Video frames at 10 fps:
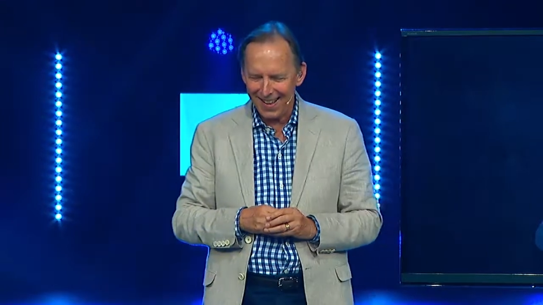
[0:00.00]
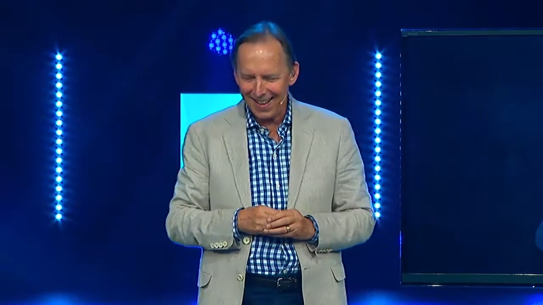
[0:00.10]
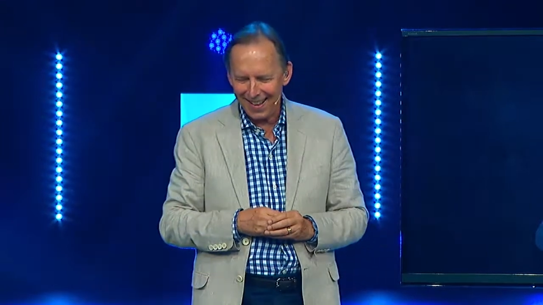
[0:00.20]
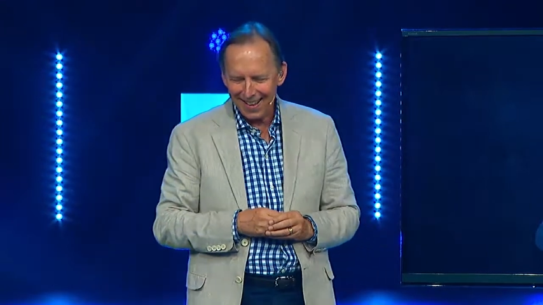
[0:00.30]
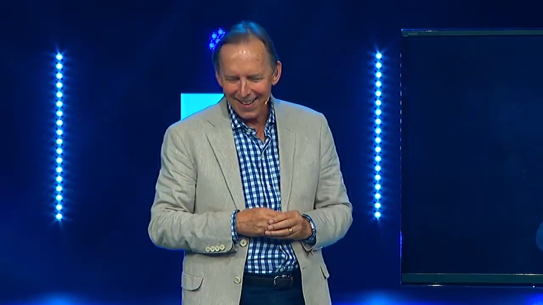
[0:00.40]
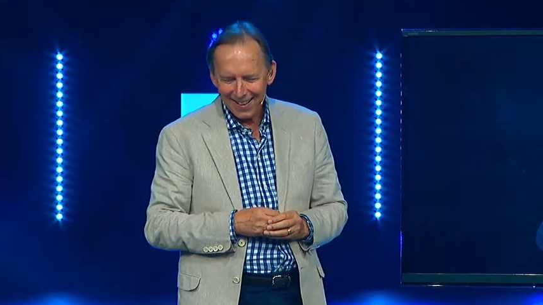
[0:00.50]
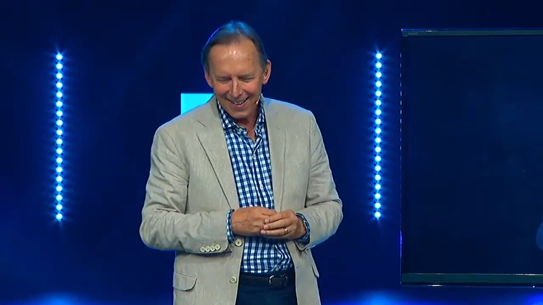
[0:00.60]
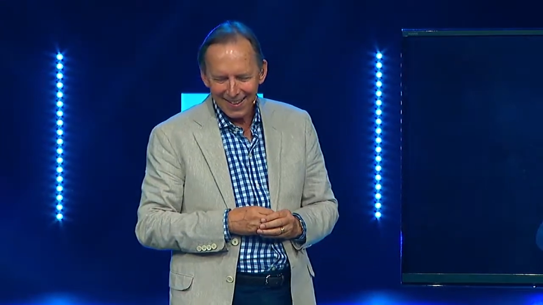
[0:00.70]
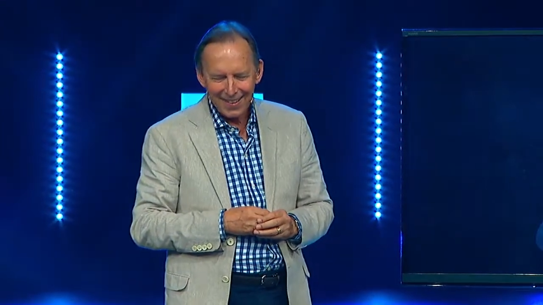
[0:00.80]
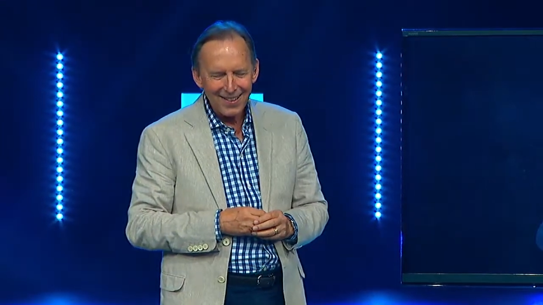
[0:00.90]

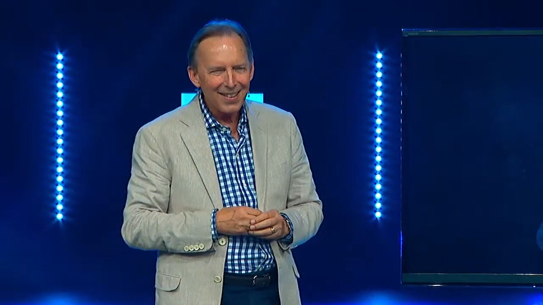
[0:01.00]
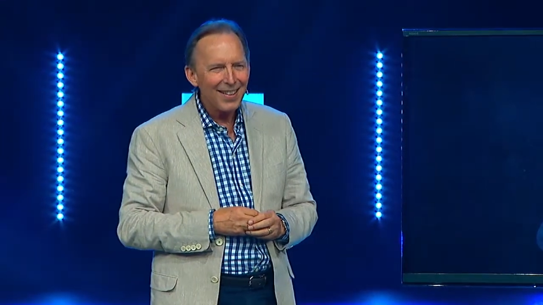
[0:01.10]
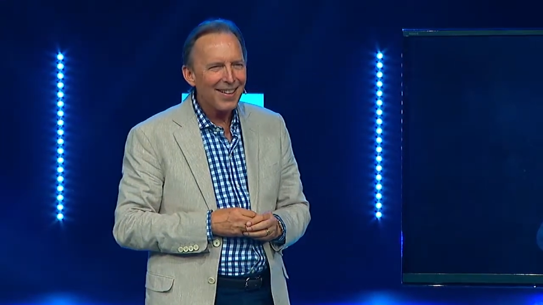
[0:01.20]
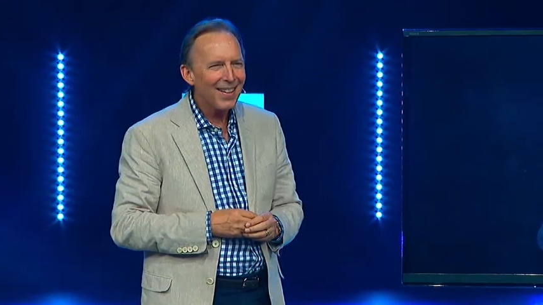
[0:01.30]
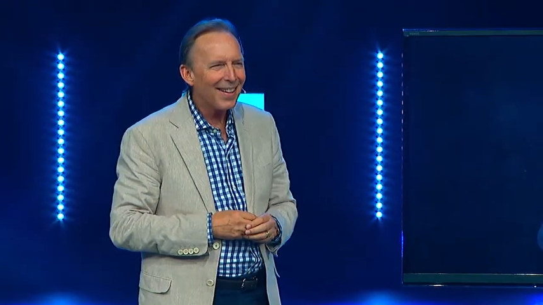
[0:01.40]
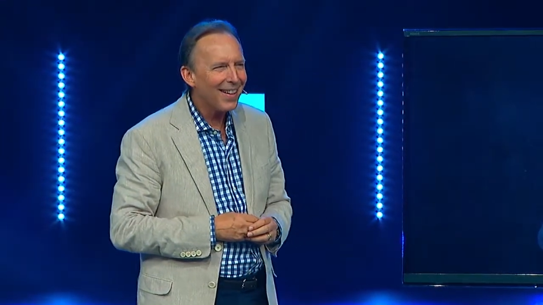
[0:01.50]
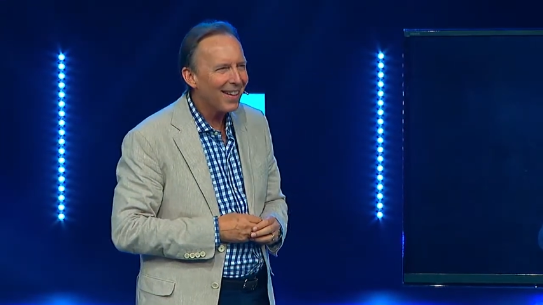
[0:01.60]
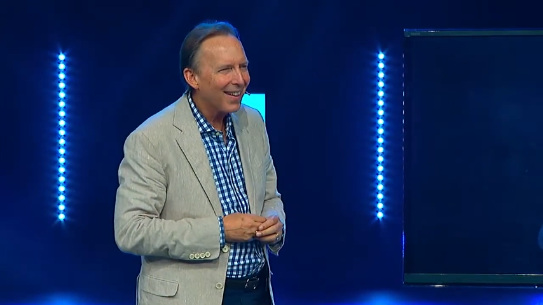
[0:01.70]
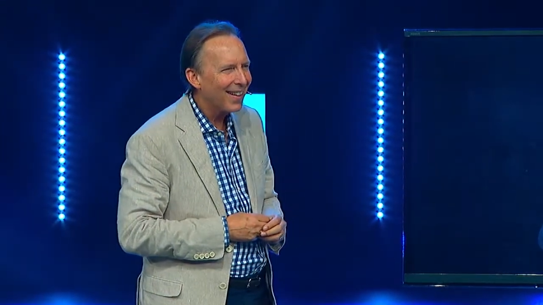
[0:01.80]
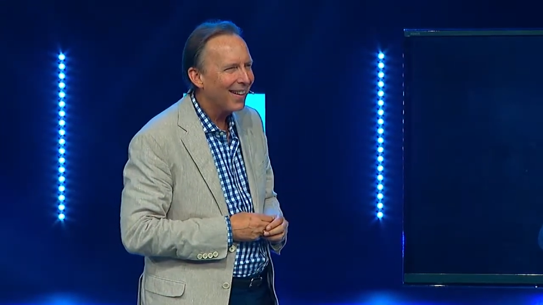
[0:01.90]

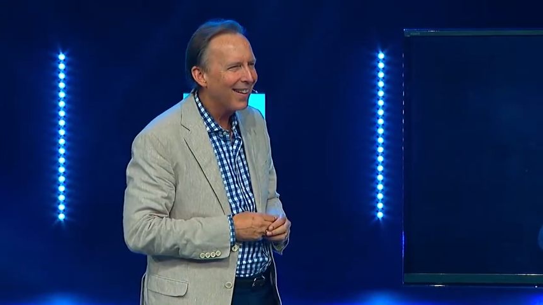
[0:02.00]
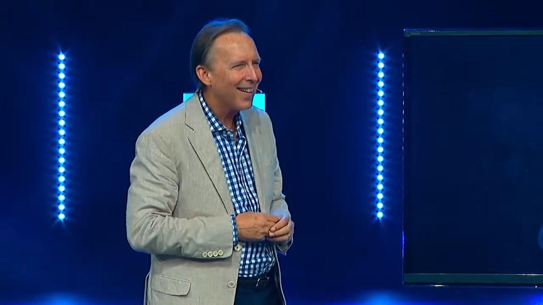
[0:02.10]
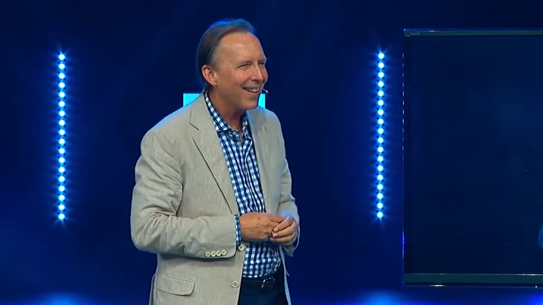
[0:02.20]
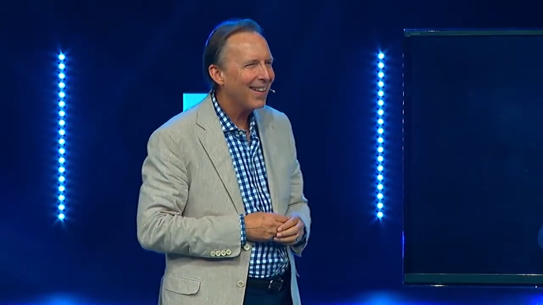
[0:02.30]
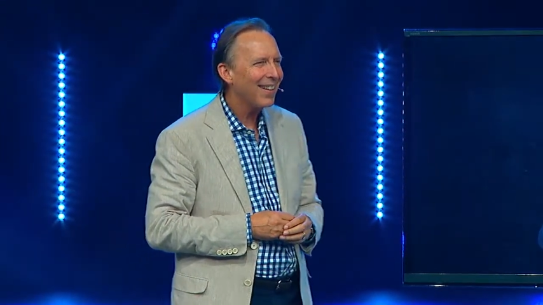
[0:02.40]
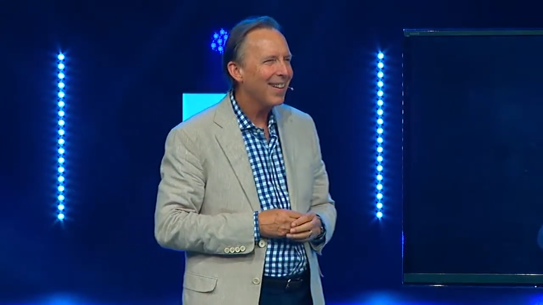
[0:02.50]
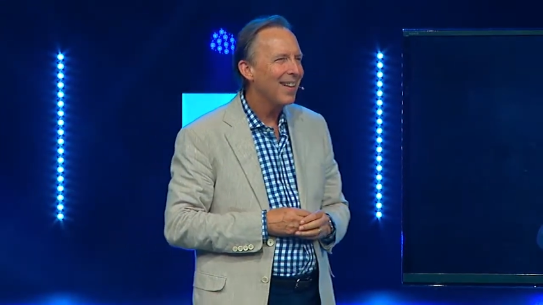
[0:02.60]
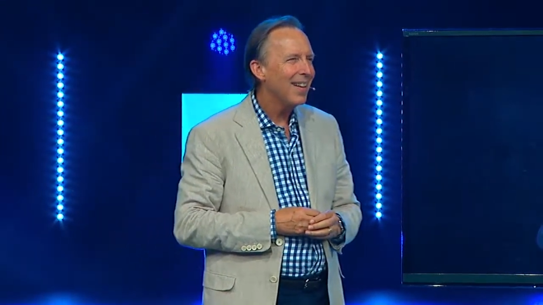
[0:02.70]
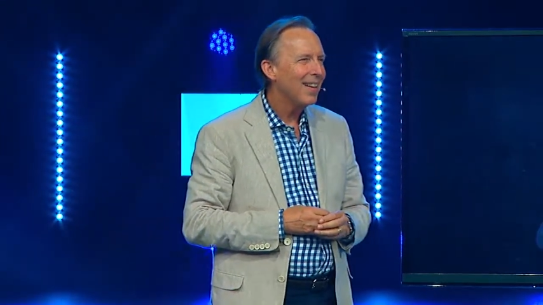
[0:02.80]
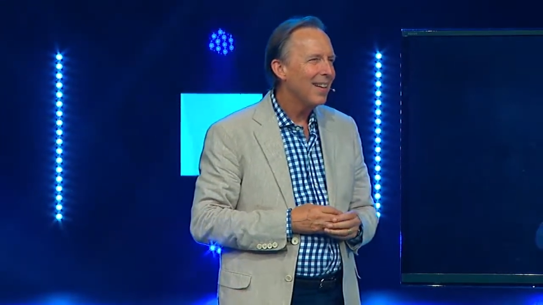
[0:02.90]

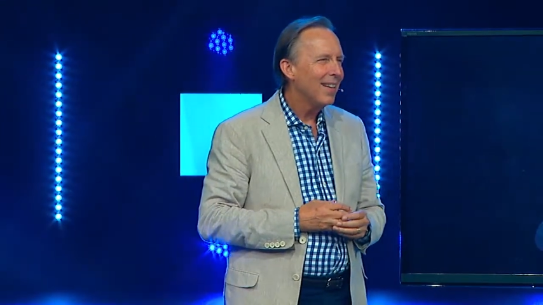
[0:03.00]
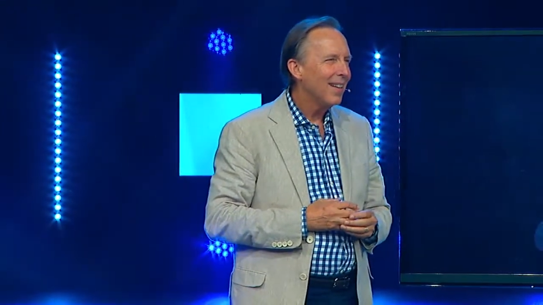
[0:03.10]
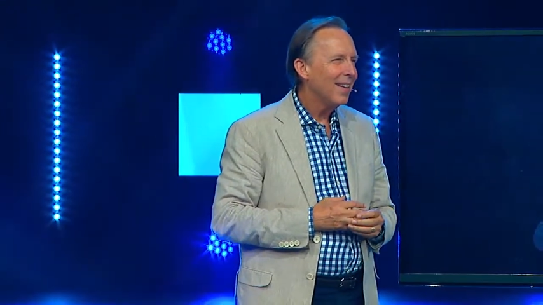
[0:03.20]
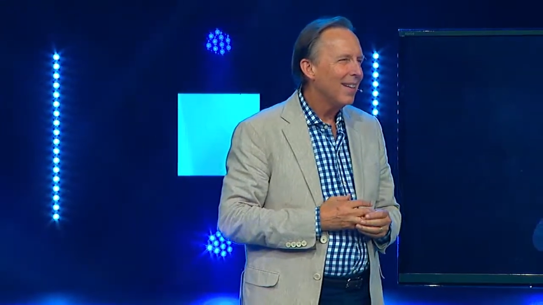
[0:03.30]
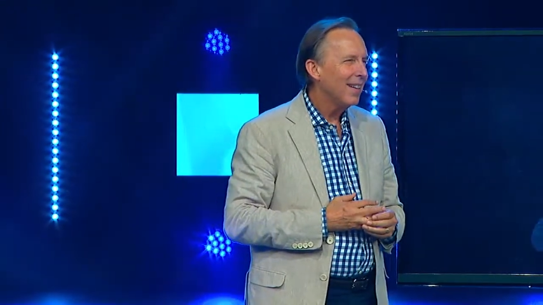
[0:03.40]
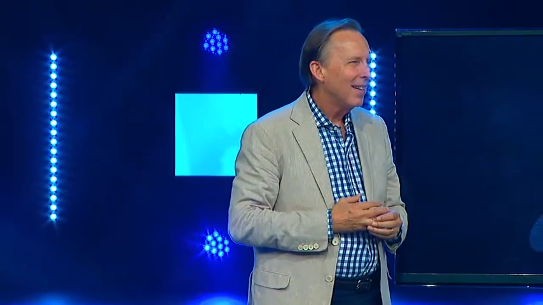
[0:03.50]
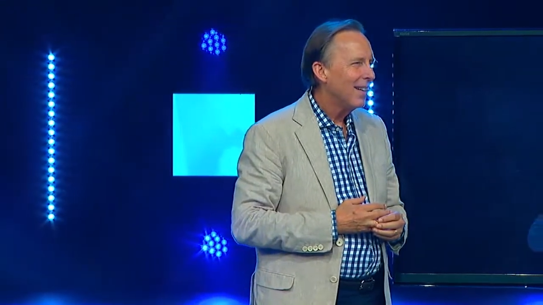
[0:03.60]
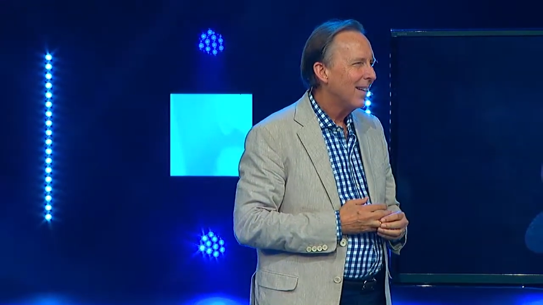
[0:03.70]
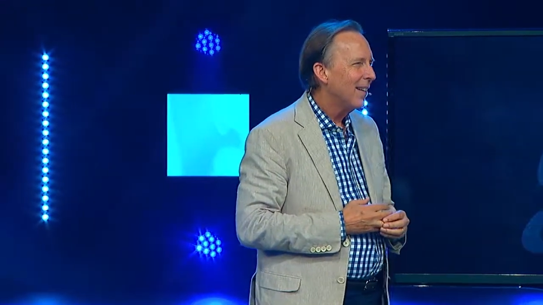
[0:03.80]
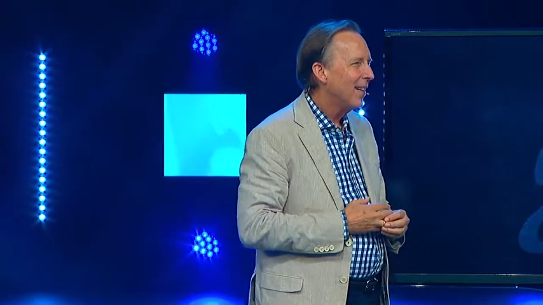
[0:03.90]

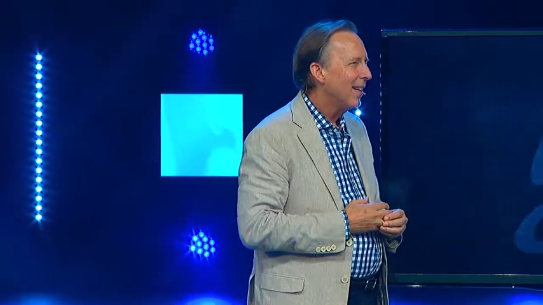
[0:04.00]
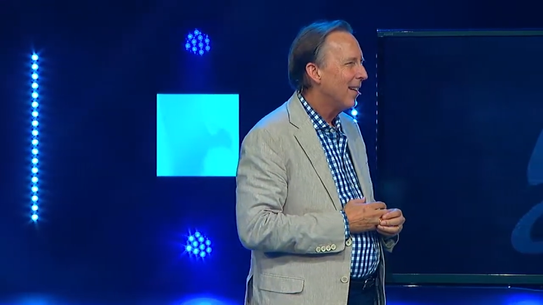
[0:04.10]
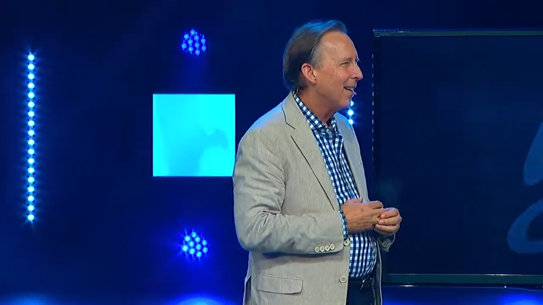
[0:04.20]
(no one is talking)